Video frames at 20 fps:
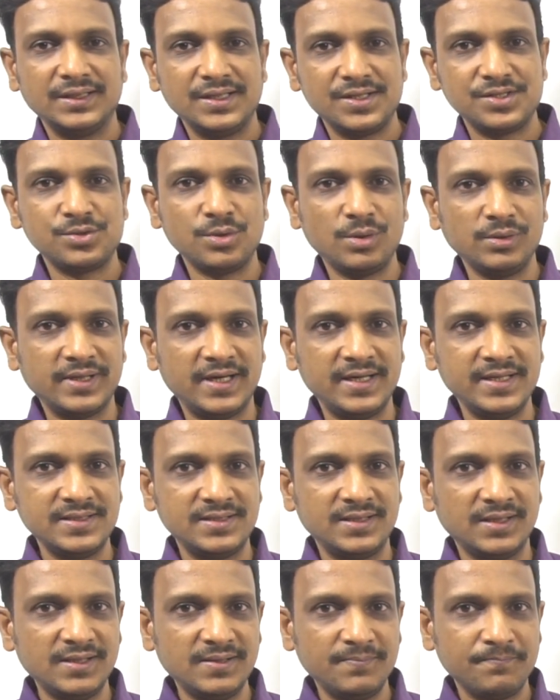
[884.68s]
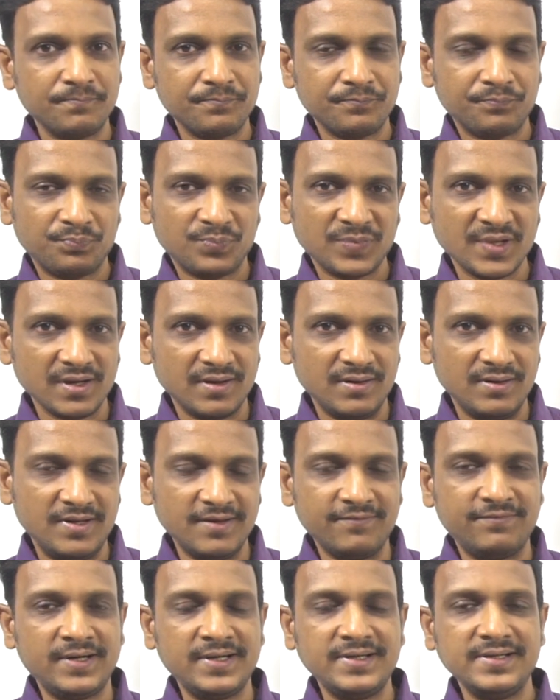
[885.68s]
So that is the
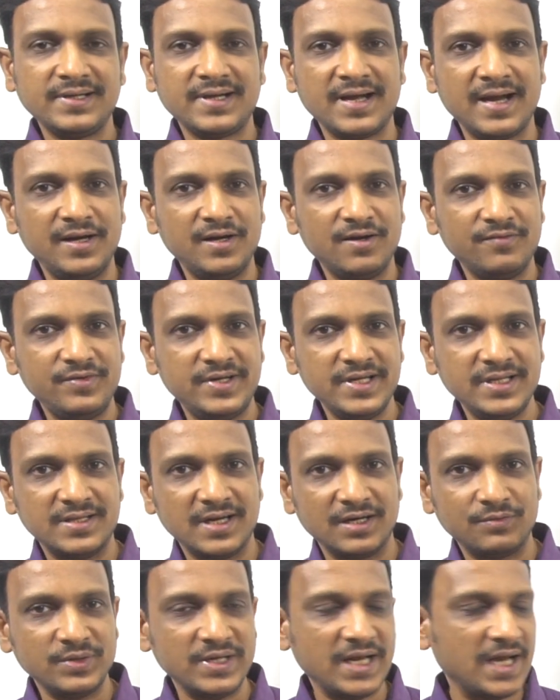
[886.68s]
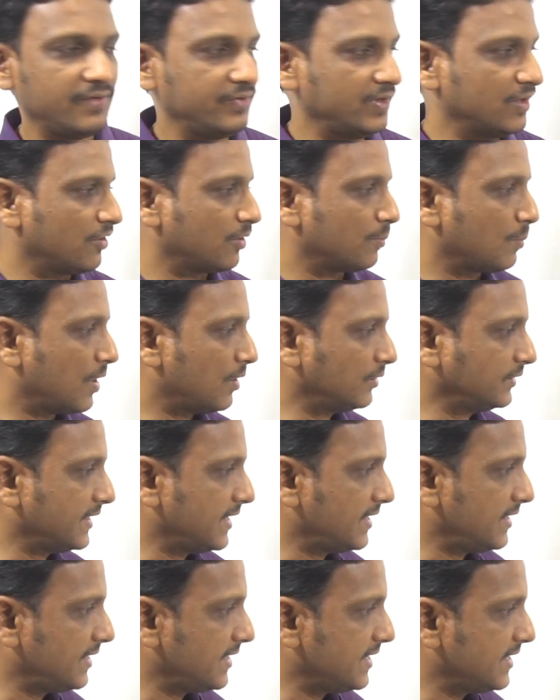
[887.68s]
different kind of teeth that we have in our mouth,
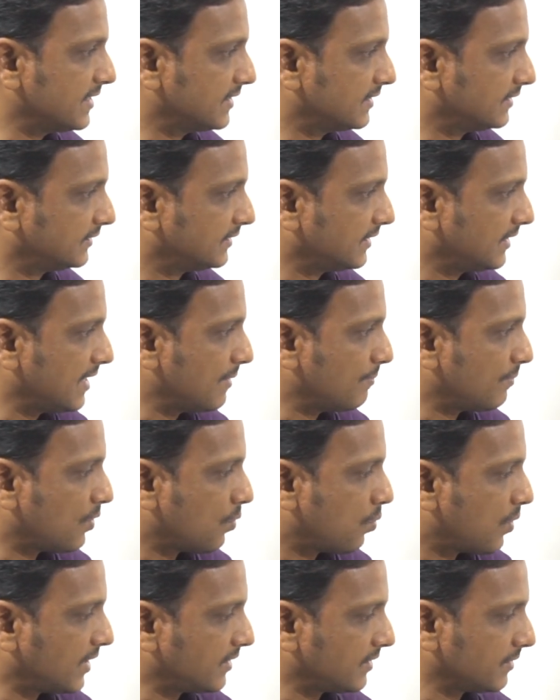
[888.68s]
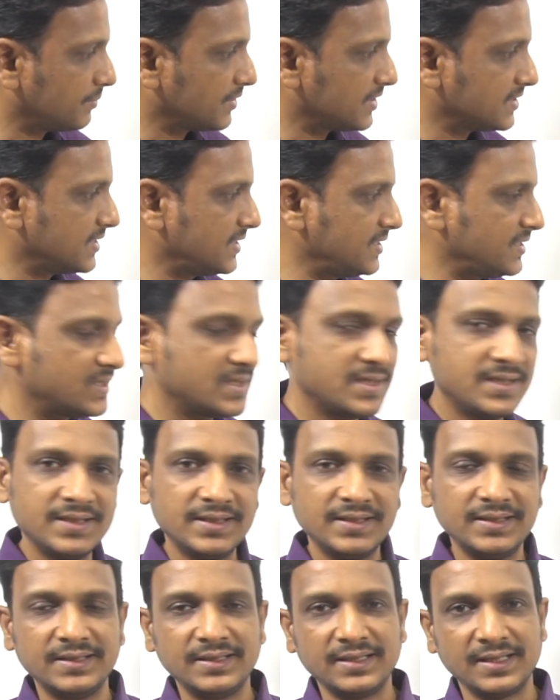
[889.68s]
and here the number 1 represents
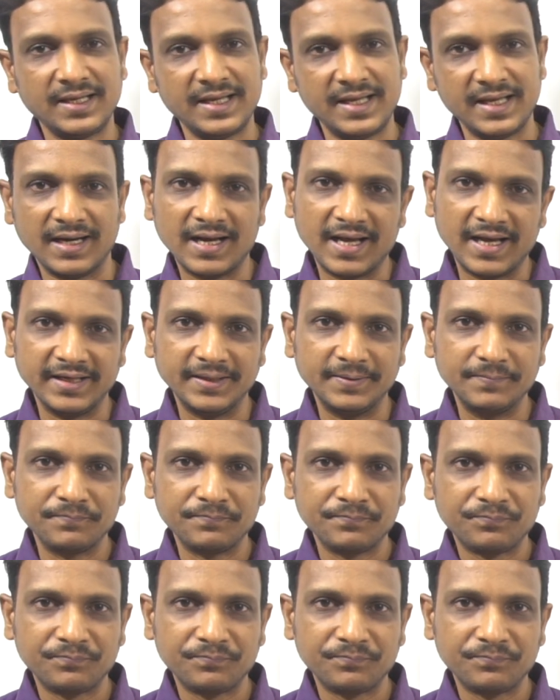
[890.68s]
canine.